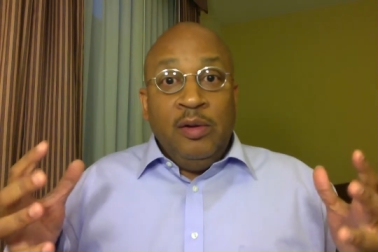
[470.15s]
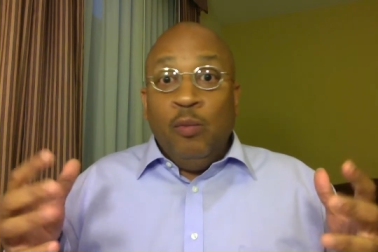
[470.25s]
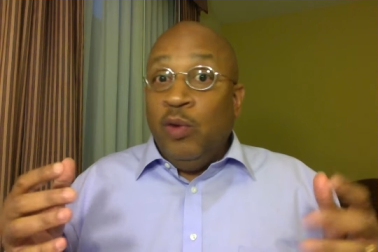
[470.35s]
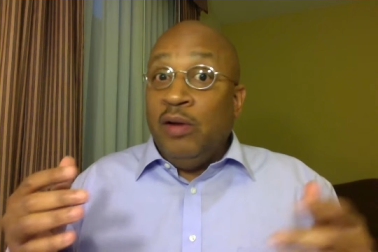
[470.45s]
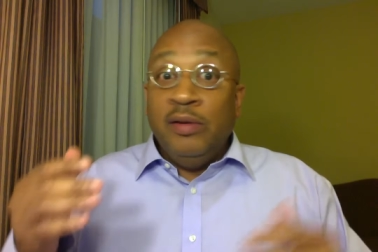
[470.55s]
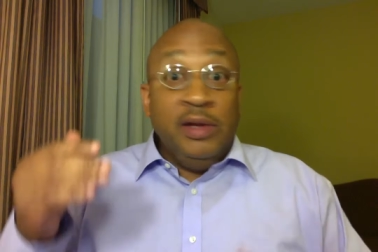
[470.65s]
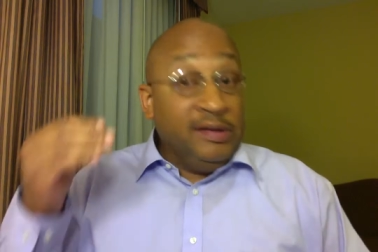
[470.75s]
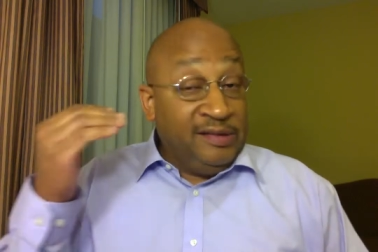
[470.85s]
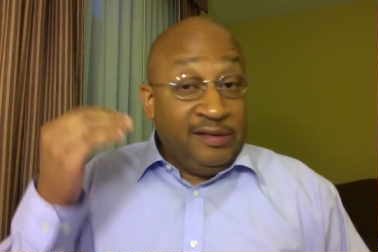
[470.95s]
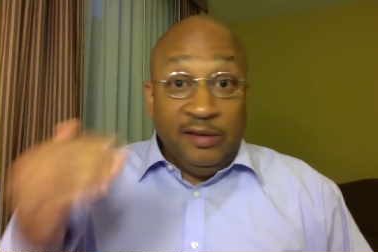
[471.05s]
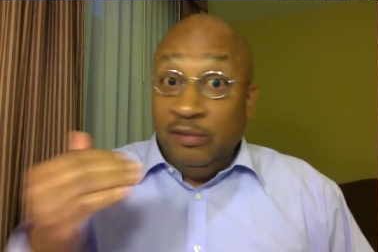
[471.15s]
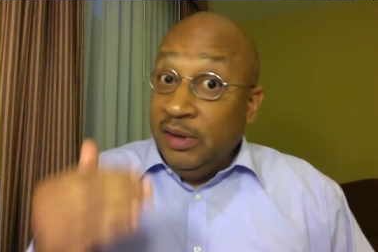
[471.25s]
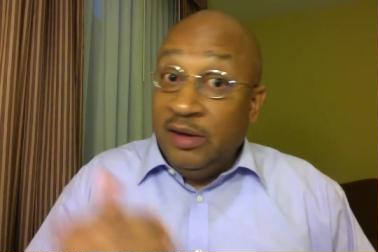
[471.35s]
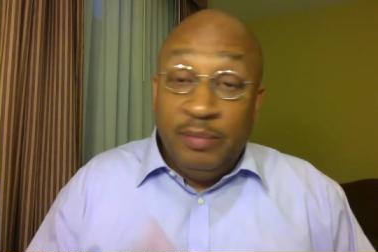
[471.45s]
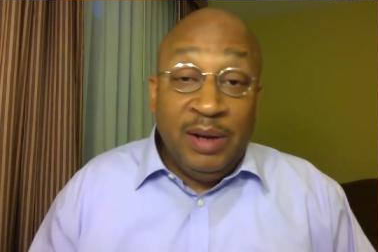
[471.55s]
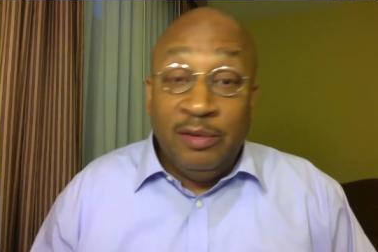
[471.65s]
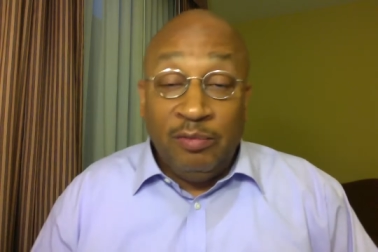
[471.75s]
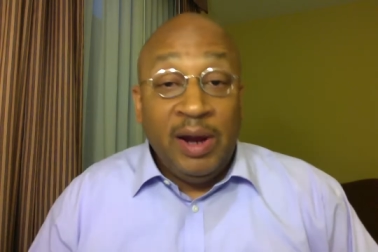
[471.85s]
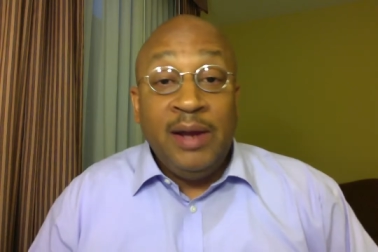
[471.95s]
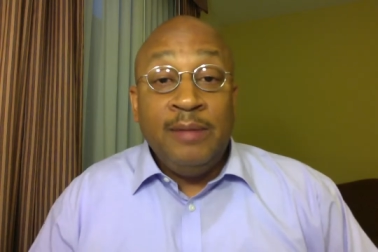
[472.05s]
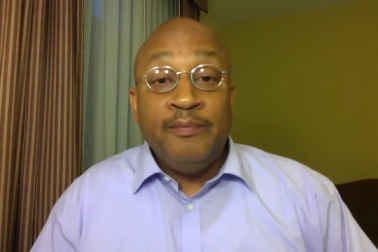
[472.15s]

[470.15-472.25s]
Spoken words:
well, you still need to be able to write.